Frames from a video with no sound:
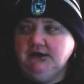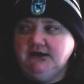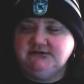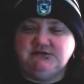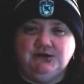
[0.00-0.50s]

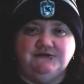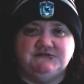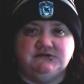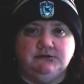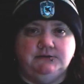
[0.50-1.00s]
I still have
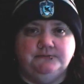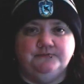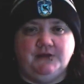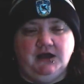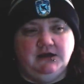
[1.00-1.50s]
some
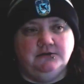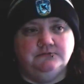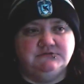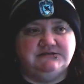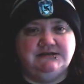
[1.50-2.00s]

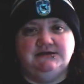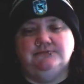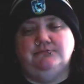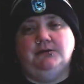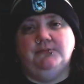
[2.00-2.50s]
items that
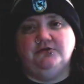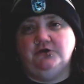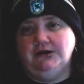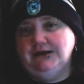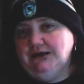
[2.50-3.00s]
my
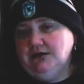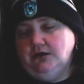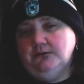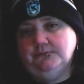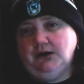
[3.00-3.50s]
mother had
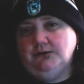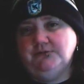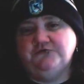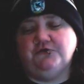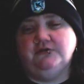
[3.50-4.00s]
um, got
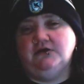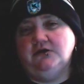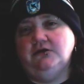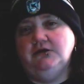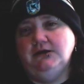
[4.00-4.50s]
me for
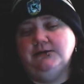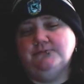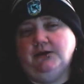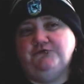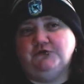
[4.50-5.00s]
the
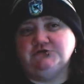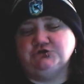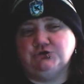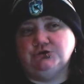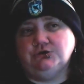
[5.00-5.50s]
my first
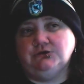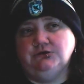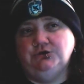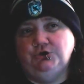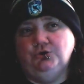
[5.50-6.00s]

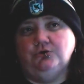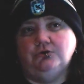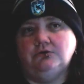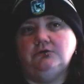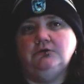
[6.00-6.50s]

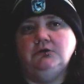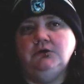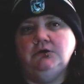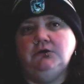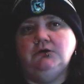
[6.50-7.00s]
Yule
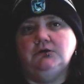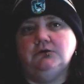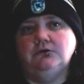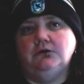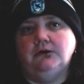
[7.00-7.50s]

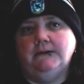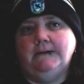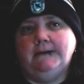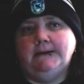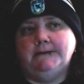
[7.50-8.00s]

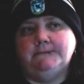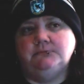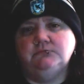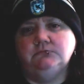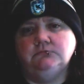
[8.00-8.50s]
um,
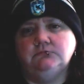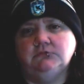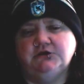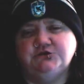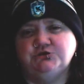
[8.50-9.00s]

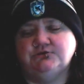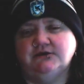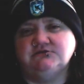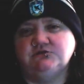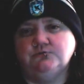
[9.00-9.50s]
in
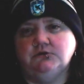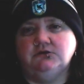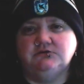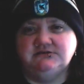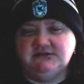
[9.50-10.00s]

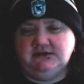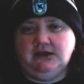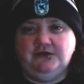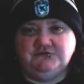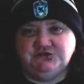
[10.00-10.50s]
2001
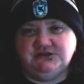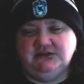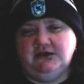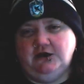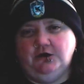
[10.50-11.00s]
after
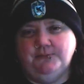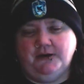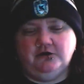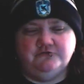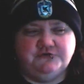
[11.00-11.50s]
seeing the Harry
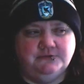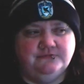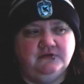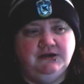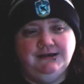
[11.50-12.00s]
Potter
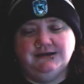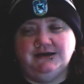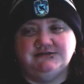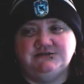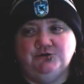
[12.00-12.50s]
films.
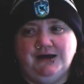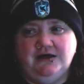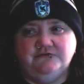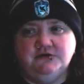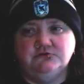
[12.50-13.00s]
And I still
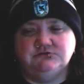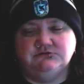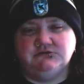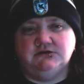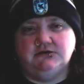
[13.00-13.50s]
have those,
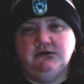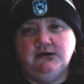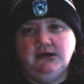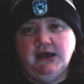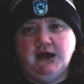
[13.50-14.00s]
the
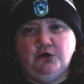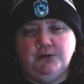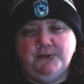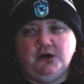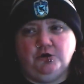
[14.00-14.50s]

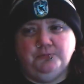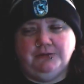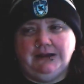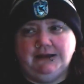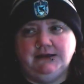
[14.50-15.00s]
Harry Potter
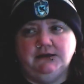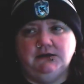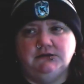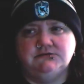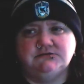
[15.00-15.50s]

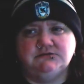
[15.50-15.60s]
blanket,